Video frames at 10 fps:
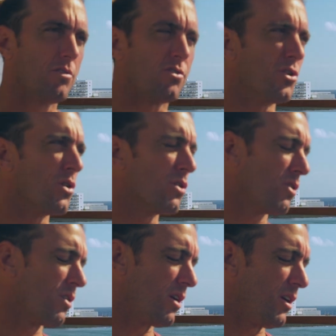So
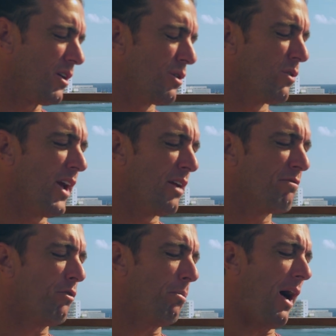you're in
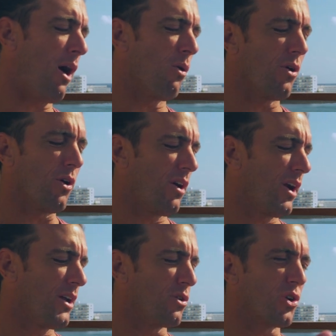full power,
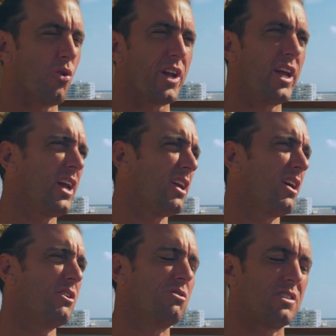you're going heat,
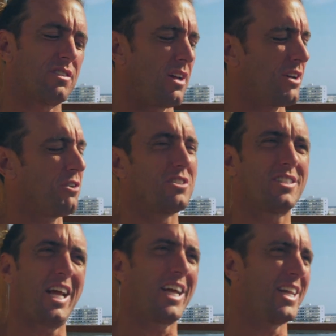and you're
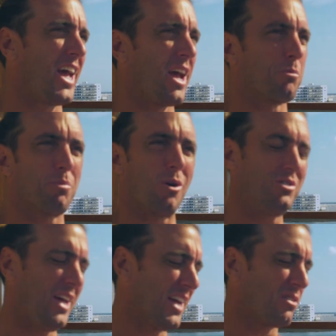just taking names, bro,
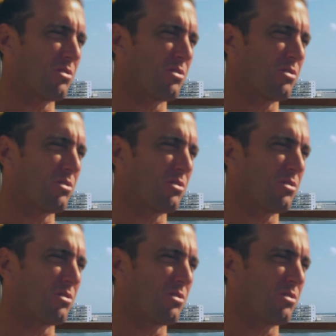taking